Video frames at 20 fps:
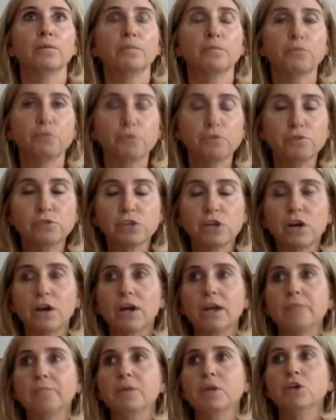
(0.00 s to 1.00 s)
through
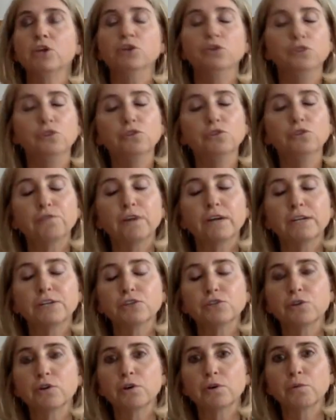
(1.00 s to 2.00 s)
time, you do
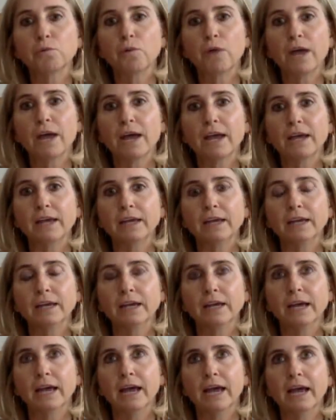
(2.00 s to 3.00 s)
find your own way.
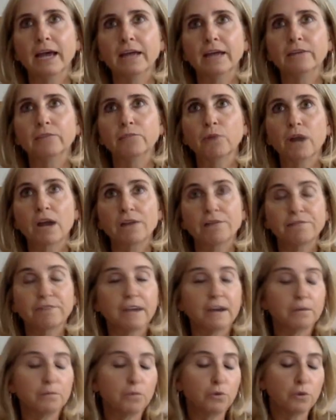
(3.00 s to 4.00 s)
And what I
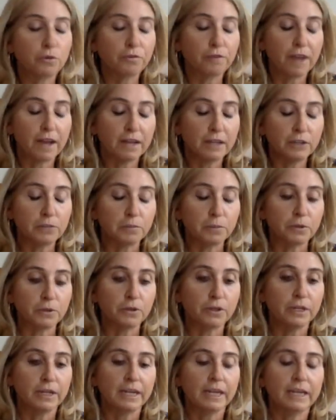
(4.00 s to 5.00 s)
found more
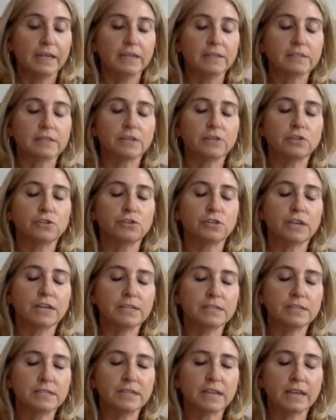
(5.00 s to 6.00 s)
valuable is that you
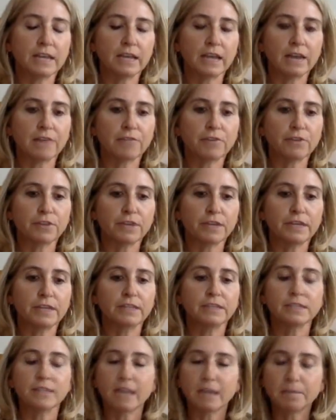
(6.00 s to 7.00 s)
tend to take everything
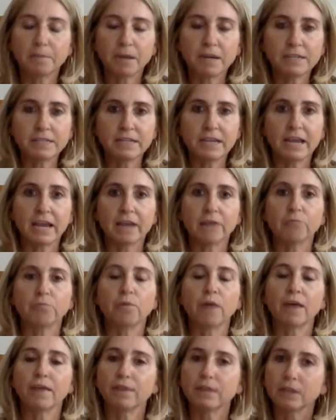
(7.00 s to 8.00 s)
day by day
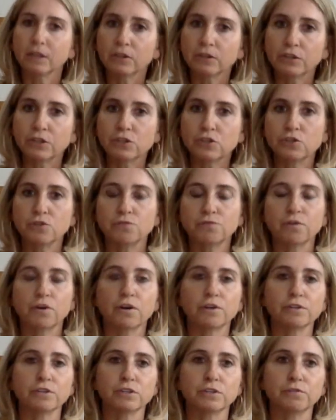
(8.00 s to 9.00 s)
rather than looking too
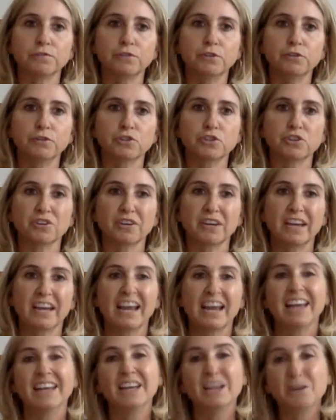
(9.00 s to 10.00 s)
far into the future.
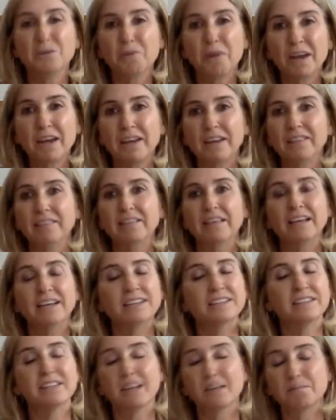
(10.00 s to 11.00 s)
And in a way,
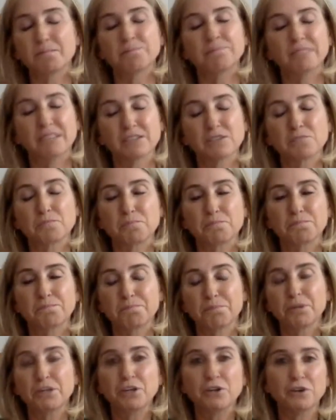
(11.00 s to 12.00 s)
that's
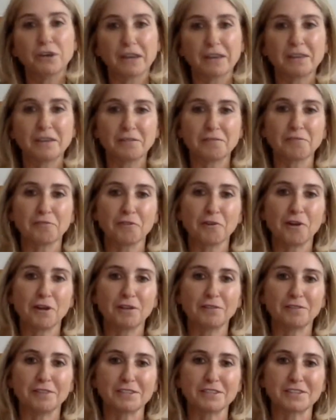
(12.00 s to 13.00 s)
pretty good, I think, for all
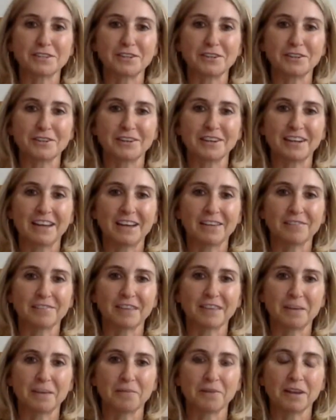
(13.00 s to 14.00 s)
of us to look at life
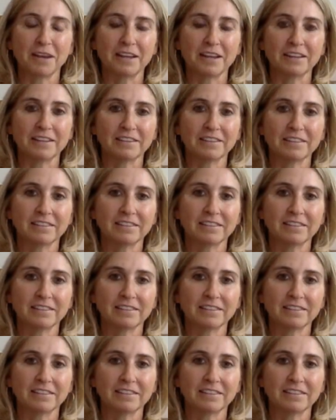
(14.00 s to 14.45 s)
that way.